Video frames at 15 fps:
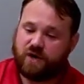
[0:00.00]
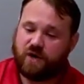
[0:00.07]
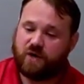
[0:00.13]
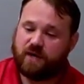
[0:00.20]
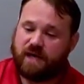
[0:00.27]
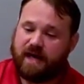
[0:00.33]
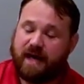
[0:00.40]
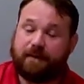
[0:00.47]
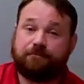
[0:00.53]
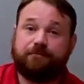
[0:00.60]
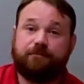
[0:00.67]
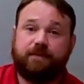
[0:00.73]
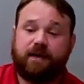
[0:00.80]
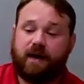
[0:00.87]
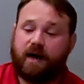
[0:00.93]
So yeah,
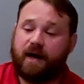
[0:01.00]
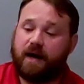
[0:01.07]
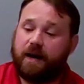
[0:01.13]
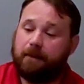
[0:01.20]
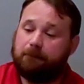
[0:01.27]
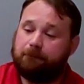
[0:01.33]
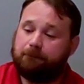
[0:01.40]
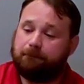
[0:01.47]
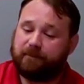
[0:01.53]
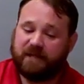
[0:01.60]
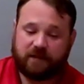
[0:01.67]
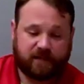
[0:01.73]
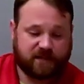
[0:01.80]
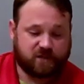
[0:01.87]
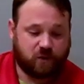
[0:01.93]
um,
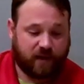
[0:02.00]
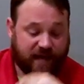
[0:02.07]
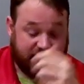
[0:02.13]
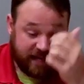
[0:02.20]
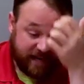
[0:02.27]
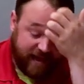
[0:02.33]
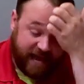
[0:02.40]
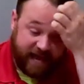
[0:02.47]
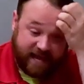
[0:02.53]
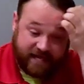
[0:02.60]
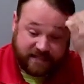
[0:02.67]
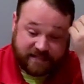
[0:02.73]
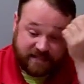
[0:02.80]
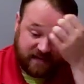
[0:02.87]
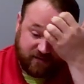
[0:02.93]
let's go ahead
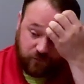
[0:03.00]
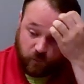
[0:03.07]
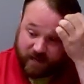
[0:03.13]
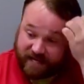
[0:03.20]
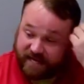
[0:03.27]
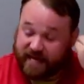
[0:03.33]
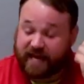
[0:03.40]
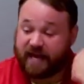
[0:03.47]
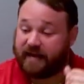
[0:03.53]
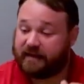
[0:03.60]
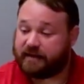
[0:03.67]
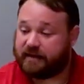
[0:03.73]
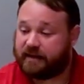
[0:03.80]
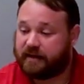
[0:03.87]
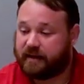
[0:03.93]
and see if we
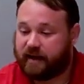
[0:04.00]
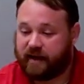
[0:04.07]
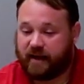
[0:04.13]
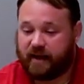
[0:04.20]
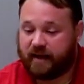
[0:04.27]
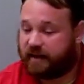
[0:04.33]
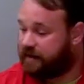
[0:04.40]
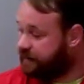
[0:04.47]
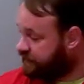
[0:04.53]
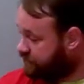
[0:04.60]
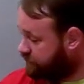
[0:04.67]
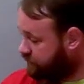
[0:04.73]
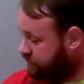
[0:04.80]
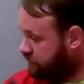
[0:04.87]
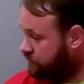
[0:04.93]
can uh,
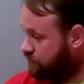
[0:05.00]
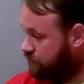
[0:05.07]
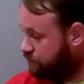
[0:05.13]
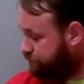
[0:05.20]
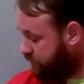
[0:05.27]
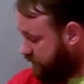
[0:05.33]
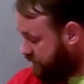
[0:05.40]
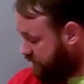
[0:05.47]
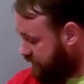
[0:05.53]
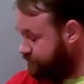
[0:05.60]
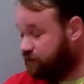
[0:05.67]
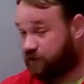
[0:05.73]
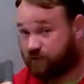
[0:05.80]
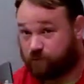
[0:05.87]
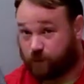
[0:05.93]
plug it
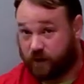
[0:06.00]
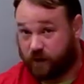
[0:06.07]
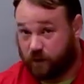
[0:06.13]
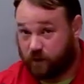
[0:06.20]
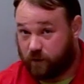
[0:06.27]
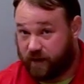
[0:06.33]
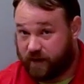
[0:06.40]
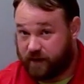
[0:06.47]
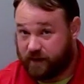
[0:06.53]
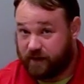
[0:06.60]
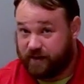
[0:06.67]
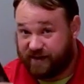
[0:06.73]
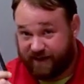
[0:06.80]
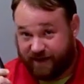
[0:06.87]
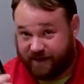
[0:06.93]
up just real quick
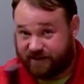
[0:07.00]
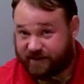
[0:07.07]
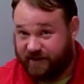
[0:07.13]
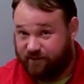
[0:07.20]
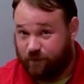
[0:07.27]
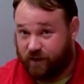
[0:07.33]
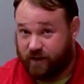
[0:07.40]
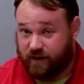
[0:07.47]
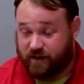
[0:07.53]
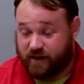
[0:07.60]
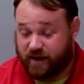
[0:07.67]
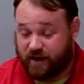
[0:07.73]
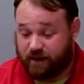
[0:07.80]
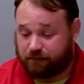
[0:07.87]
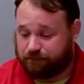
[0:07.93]
and see if we
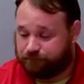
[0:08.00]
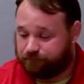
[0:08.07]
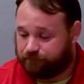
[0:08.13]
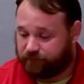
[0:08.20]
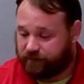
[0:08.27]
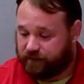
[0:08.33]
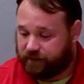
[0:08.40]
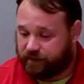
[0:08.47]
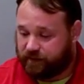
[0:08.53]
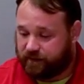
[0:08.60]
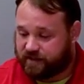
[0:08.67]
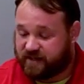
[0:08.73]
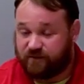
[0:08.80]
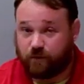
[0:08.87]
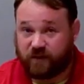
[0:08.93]
can um,
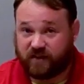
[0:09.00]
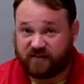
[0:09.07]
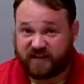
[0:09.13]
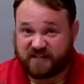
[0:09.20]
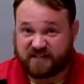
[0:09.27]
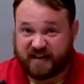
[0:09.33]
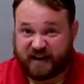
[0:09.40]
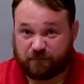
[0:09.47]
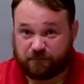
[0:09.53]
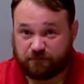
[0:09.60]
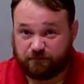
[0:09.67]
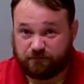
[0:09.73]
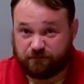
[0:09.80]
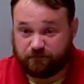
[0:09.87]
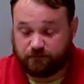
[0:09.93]
see if we can test it out.
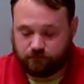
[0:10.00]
